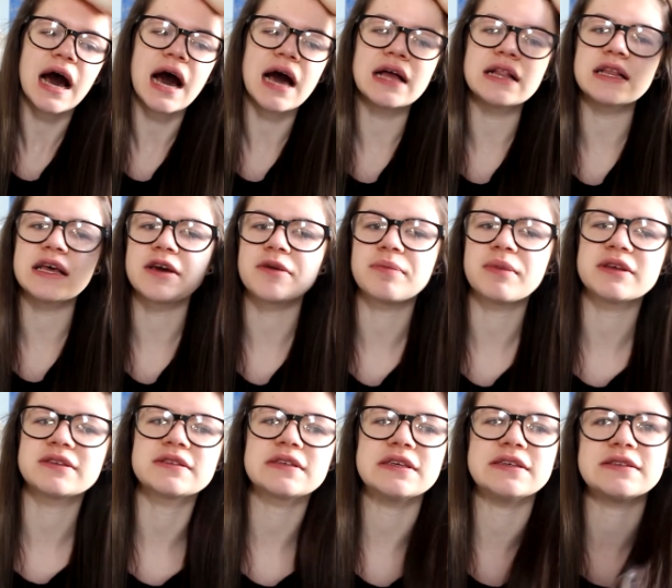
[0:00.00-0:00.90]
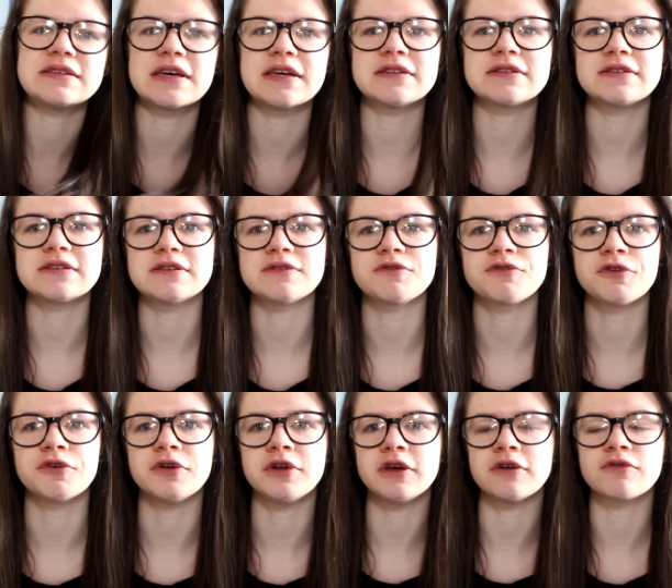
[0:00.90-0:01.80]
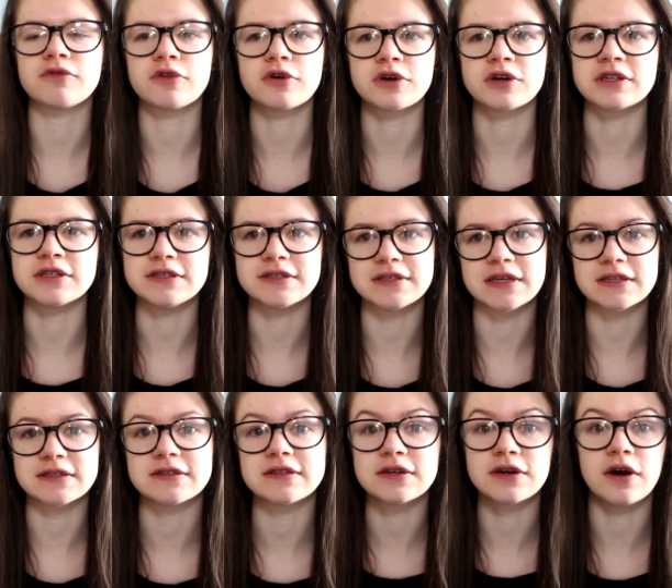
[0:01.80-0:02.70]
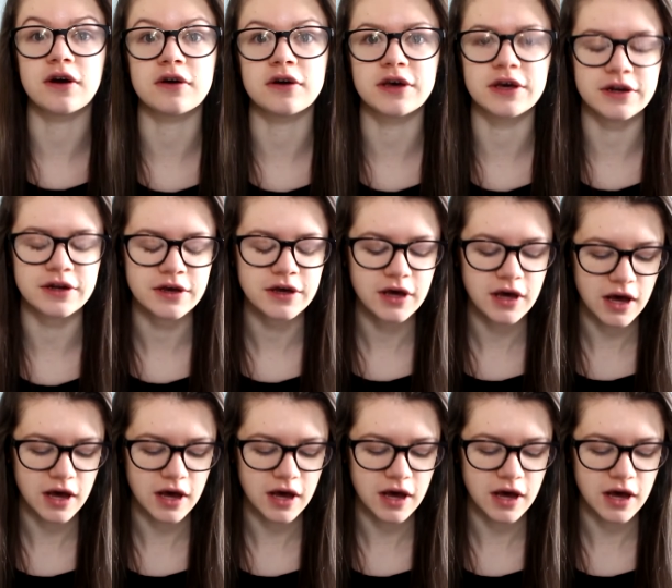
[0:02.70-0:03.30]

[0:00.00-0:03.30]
I like musky scents and fruity and florally scents. They're all good.